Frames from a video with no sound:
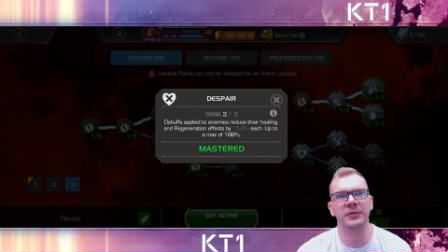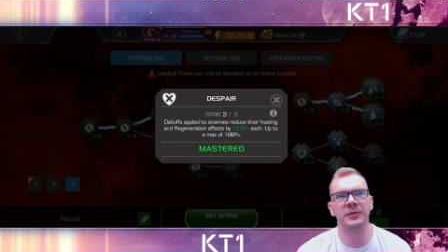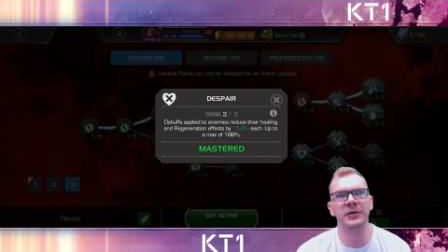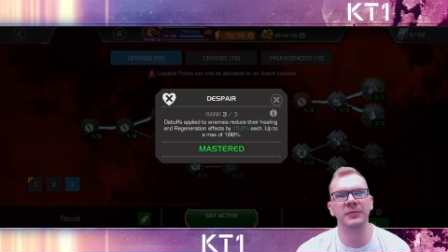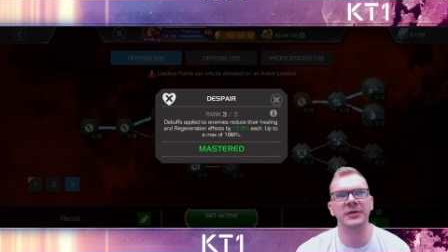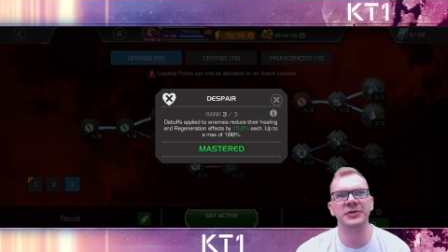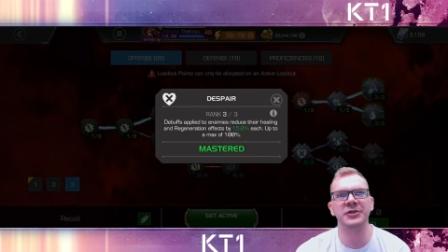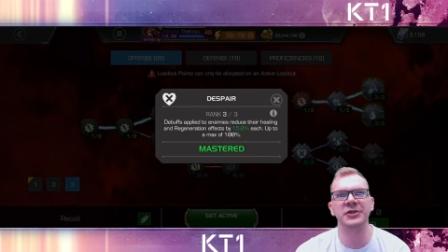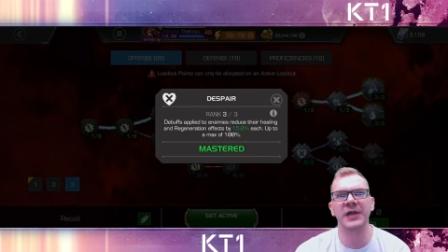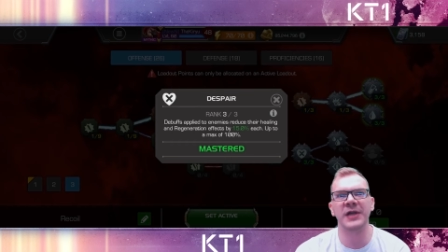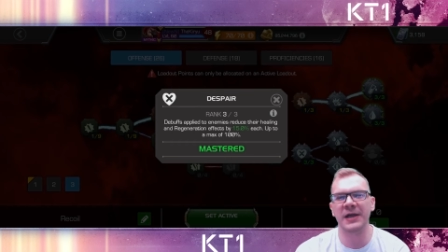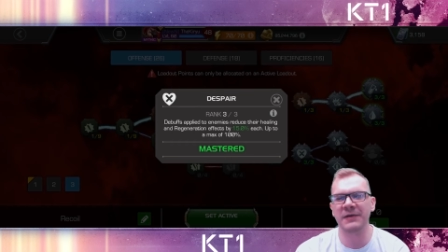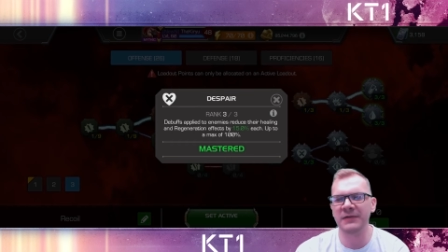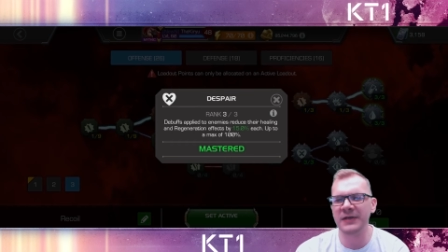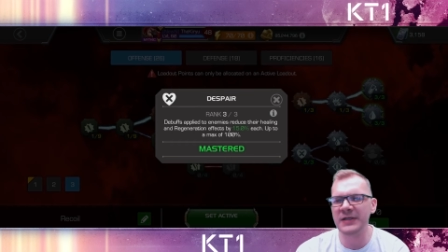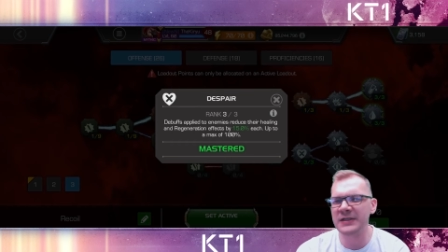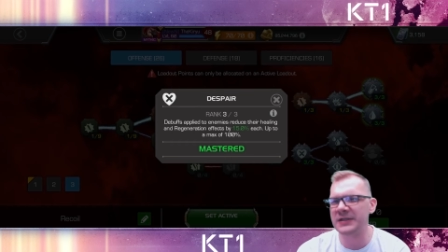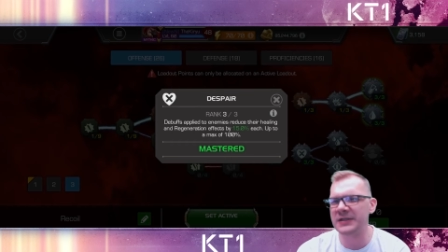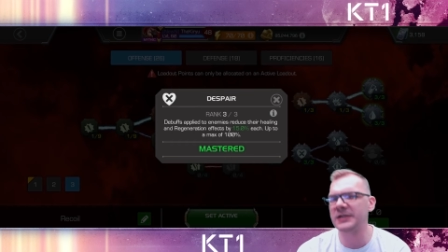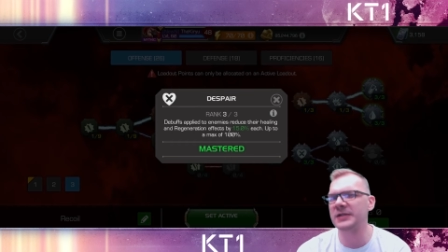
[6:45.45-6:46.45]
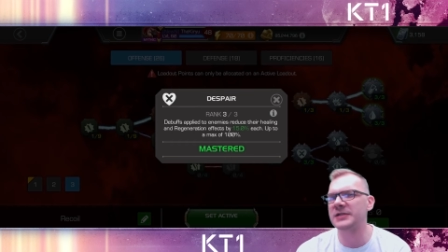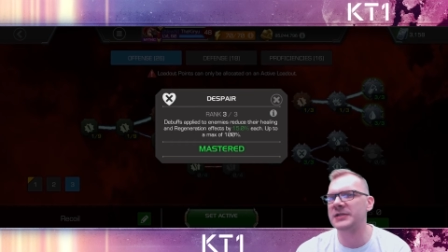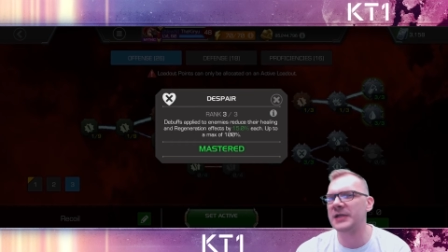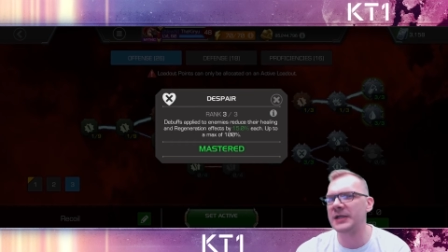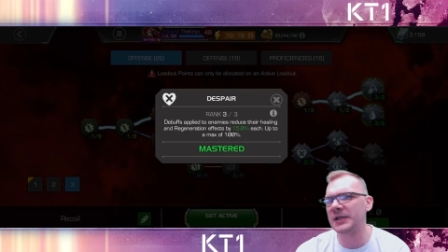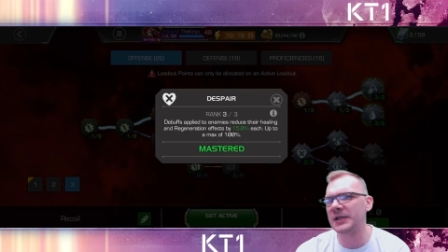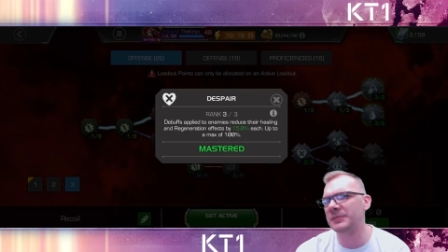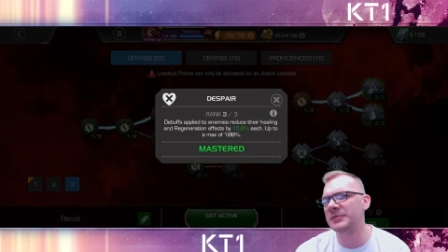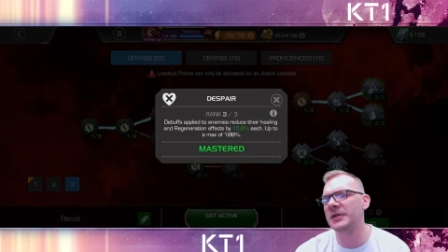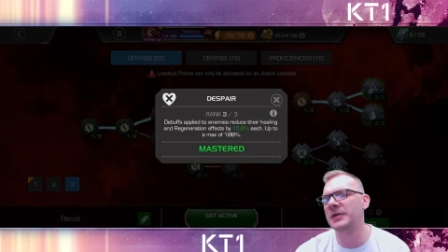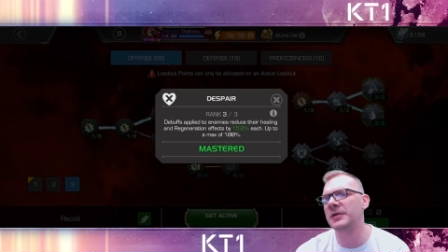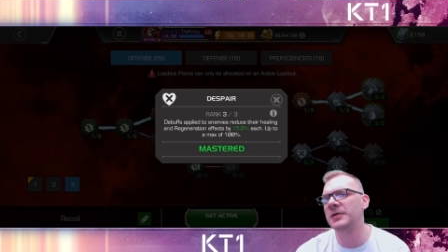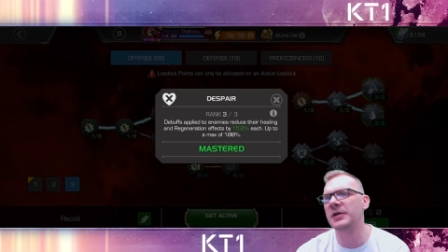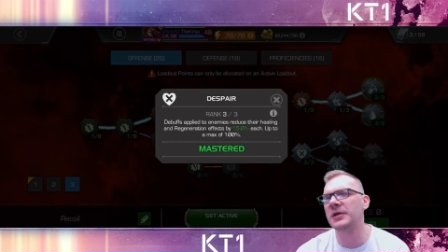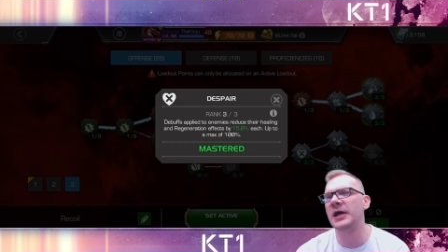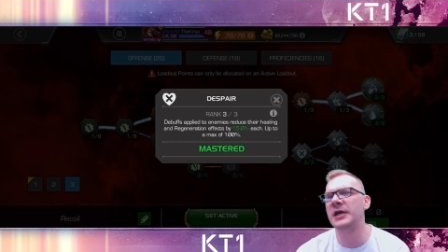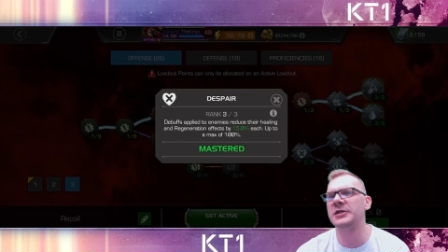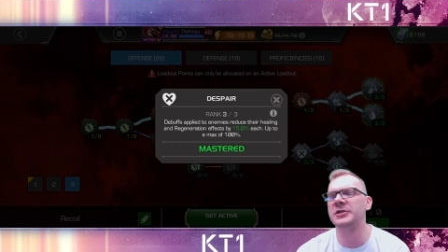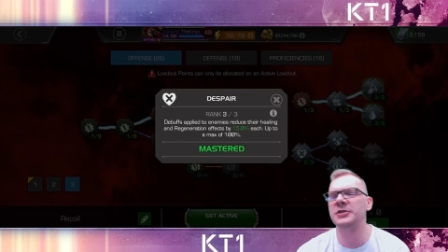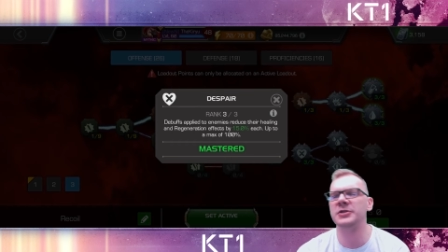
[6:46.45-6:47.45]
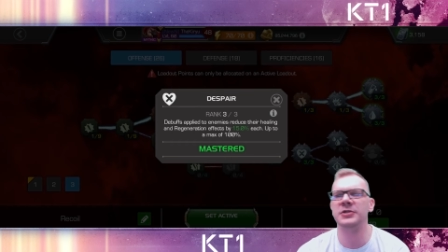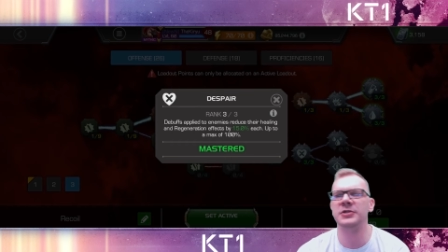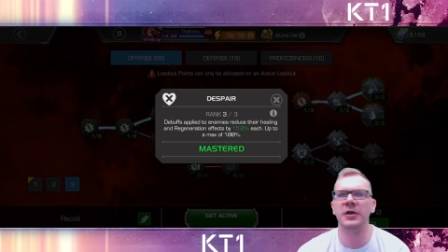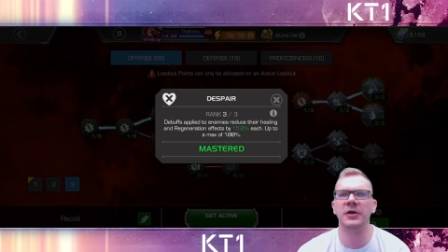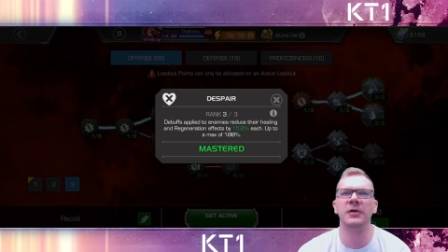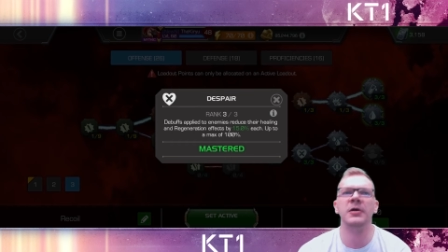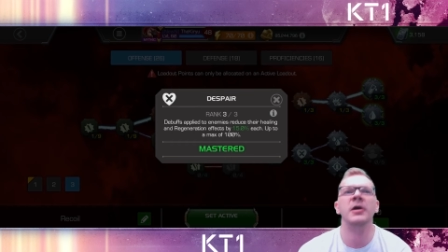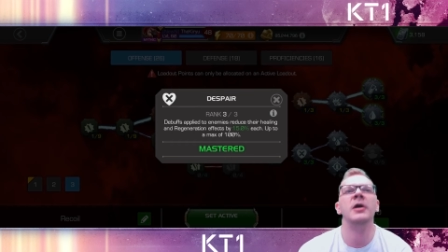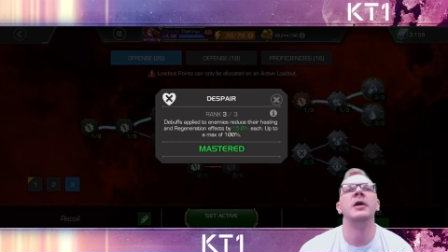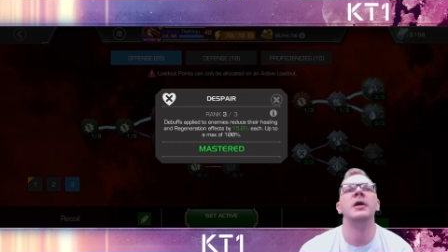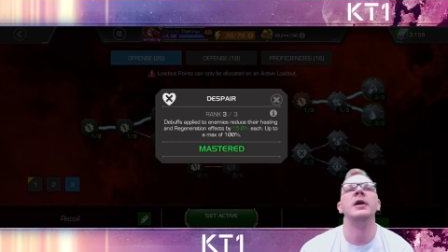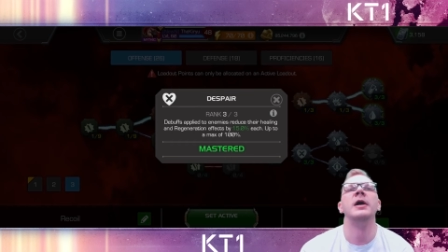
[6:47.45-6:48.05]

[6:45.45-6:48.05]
Pretty much in every single setup that you guys saw,